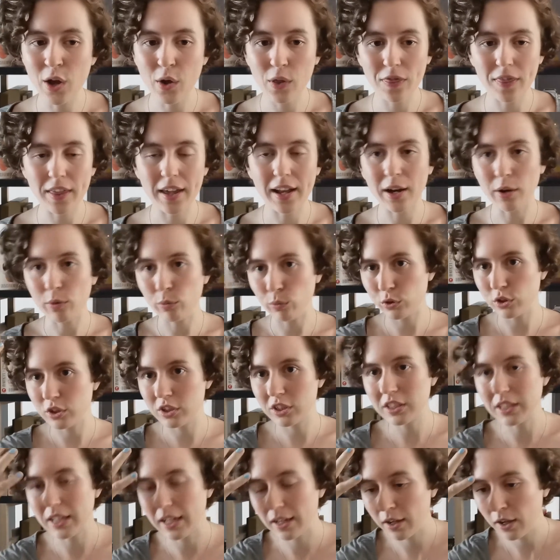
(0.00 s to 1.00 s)
then I would
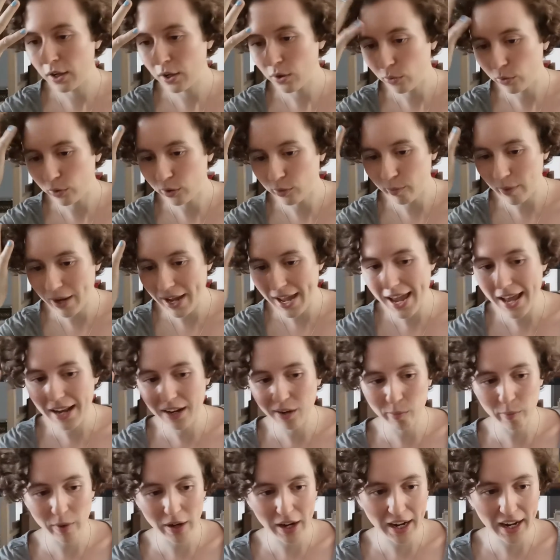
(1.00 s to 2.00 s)
sit with my head
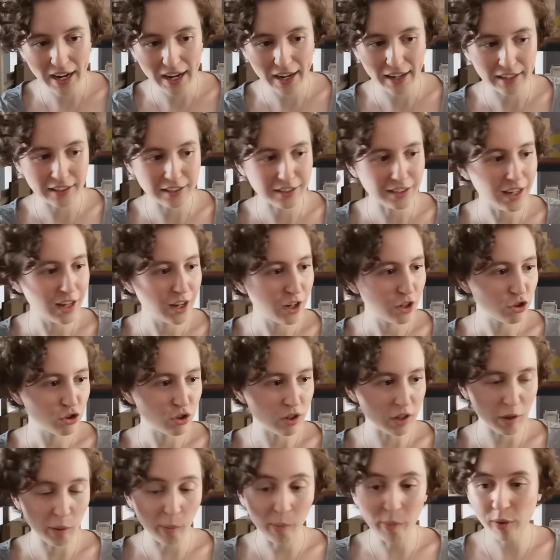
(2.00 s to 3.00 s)
in my hands
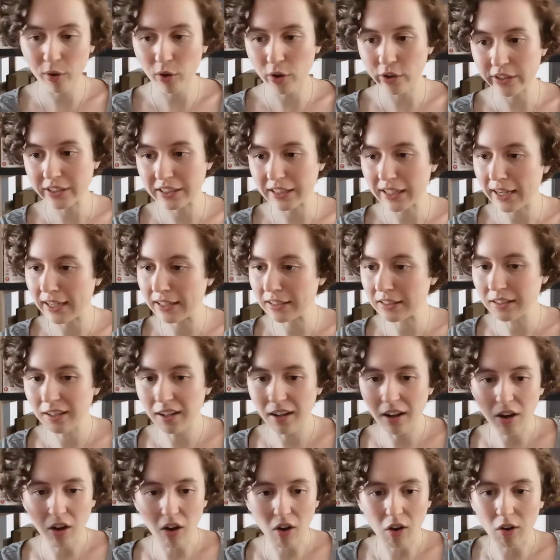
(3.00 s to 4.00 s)
trying to process
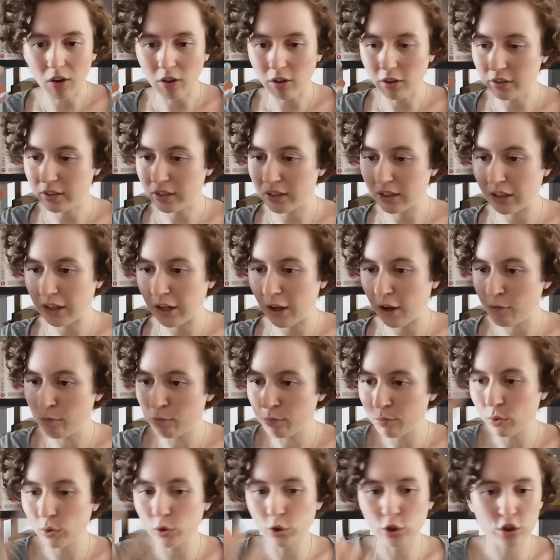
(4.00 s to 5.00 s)
all the
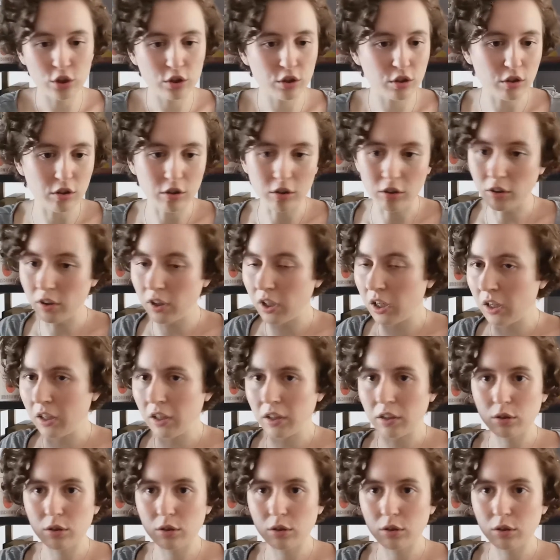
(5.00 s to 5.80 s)
emotional,